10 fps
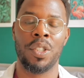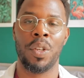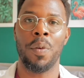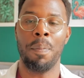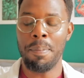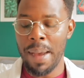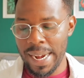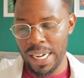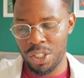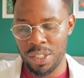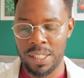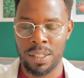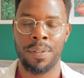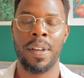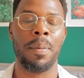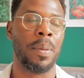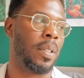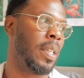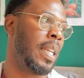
to manage these developments.